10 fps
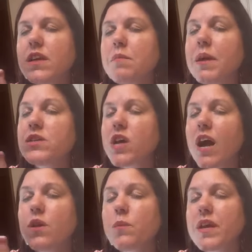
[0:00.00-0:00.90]
My
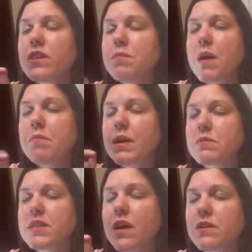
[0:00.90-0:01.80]
child wake them up I am
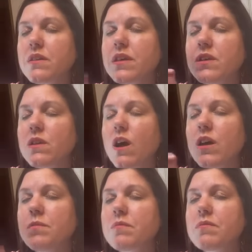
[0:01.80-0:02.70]
sounding the
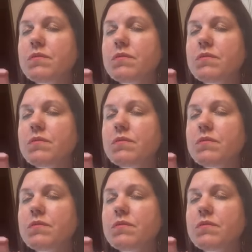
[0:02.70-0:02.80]
alarm.